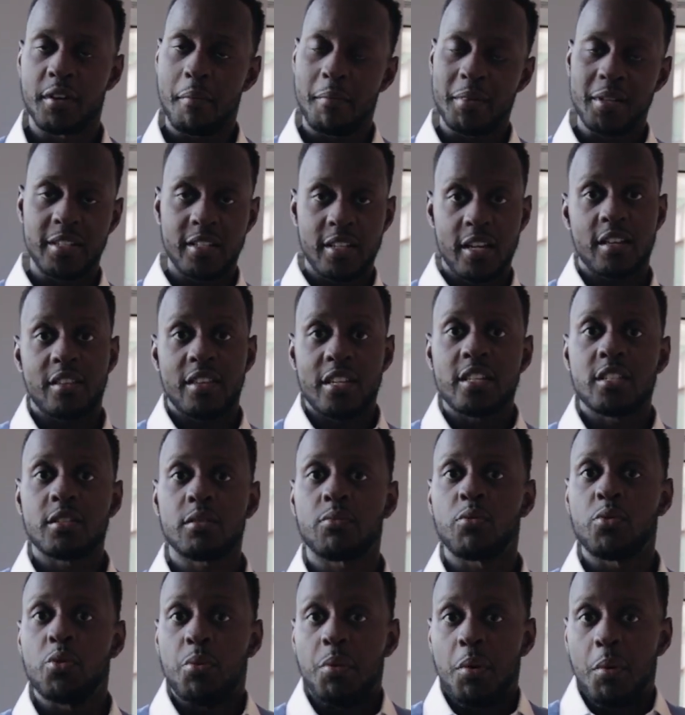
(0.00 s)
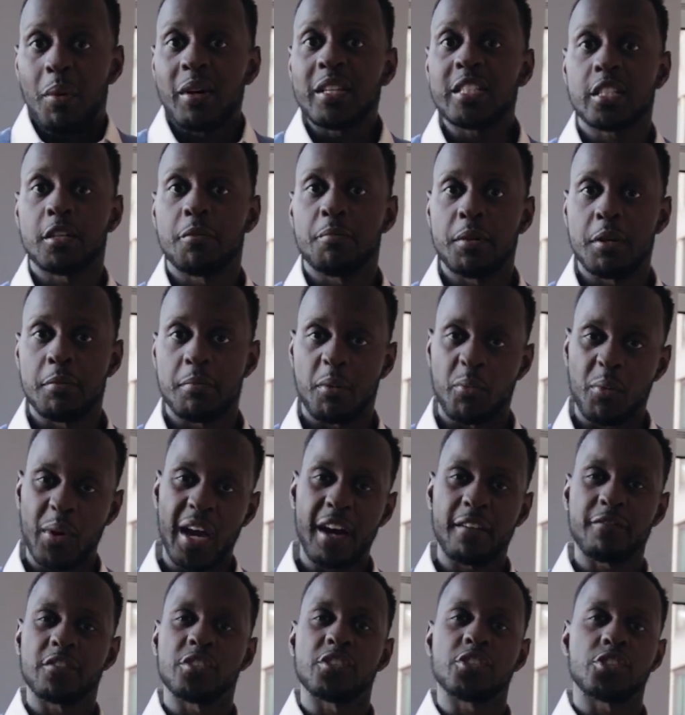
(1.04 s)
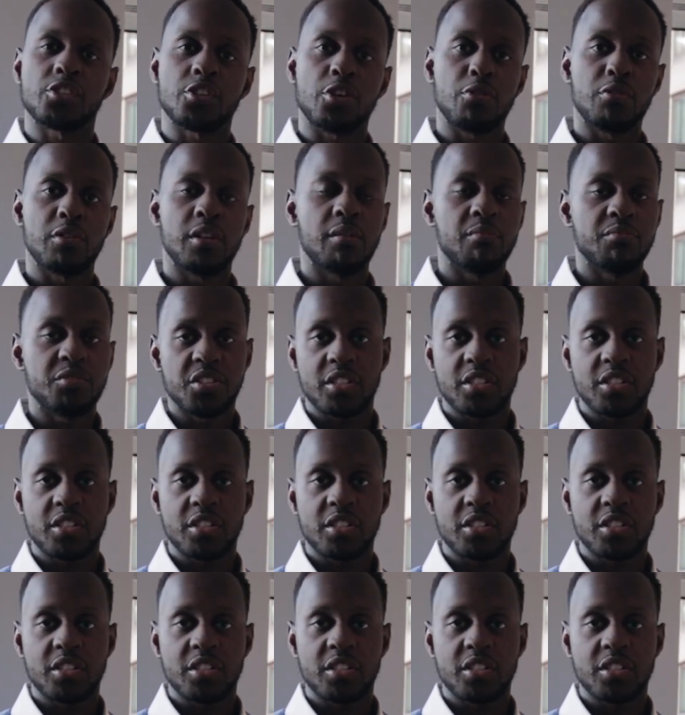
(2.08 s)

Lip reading: I mean, yeah, these are who we want to be, but we have to show them,